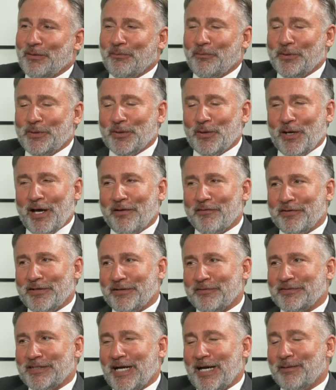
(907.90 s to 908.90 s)
We don't have
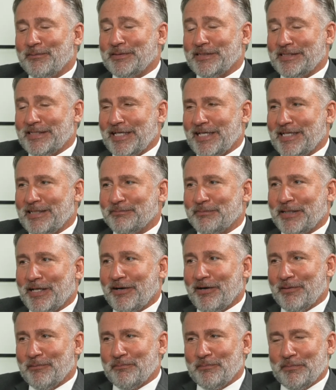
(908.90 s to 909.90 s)
enough time today, but
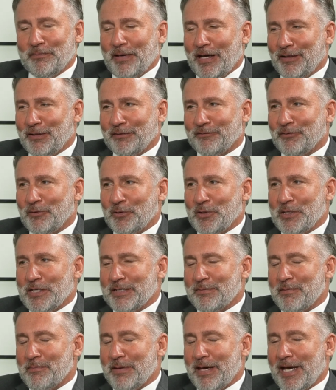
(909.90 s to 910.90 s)
I look forward to you
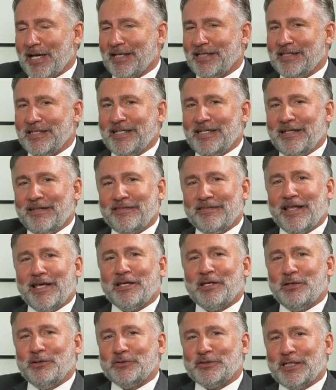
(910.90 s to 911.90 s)
coming back.
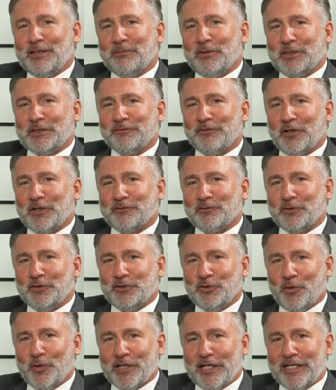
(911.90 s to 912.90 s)
Thank you so much, folks, for
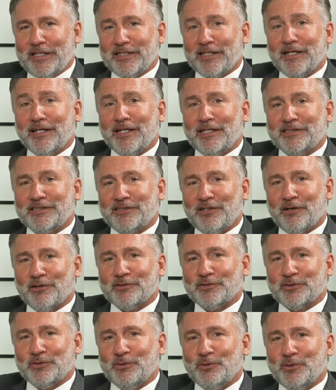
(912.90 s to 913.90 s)
joining into Let's Talk
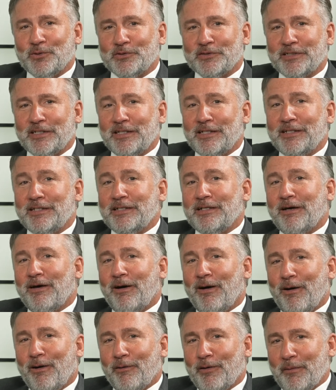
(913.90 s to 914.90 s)
Schools,
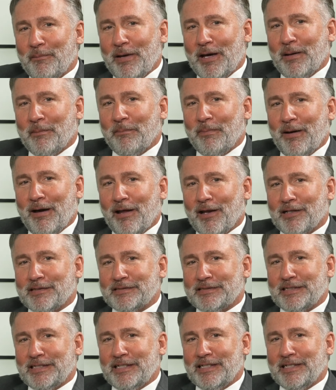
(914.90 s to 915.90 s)
all about
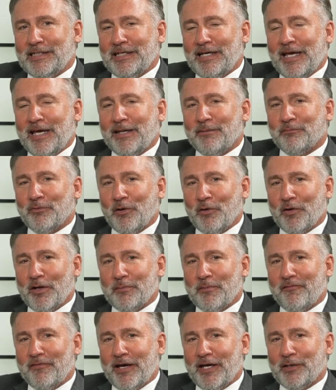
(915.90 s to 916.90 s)
policy and
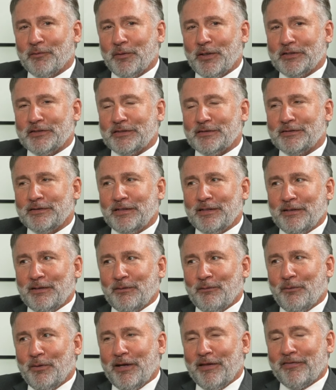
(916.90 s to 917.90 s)
program evaluation
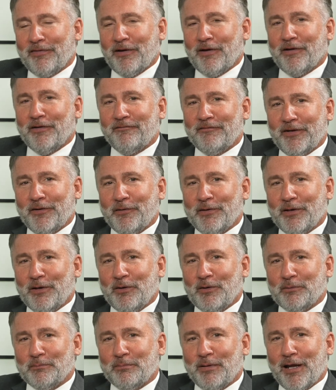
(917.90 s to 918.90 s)
with our very
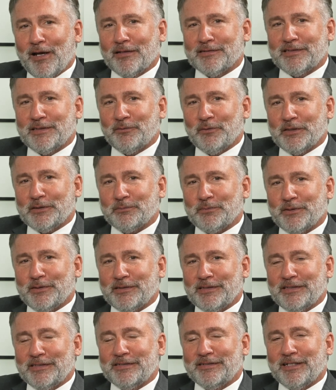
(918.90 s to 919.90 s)
own policy
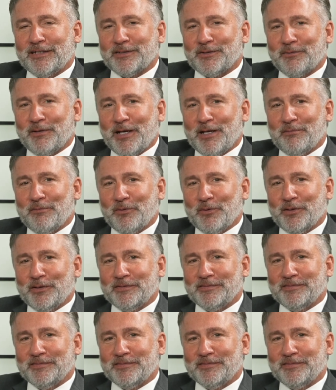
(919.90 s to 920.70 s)
whisperer, Dr. Ryan Moore.